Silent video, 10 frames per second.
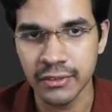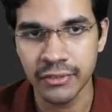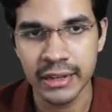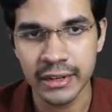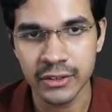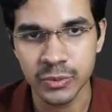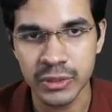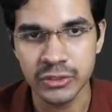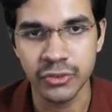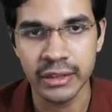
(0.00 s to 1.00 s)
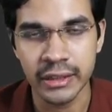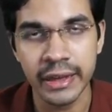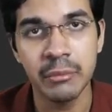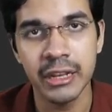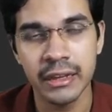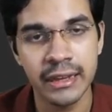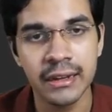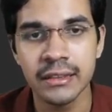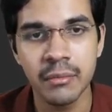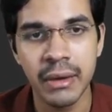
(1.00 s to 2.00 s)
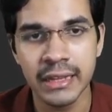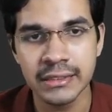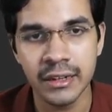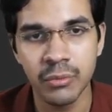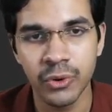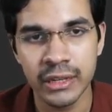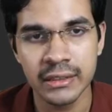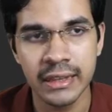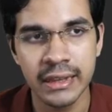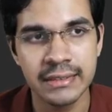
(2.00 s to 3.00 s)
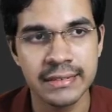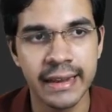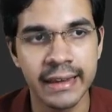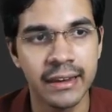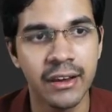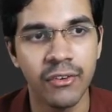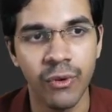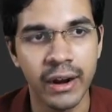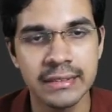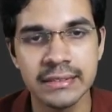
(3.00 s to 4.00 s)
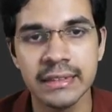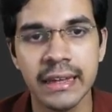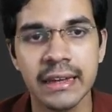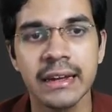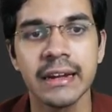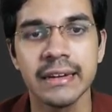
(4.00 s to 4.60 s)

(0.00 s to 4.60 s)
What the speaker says: We need to specify, I mean, here the major important thing is like what is the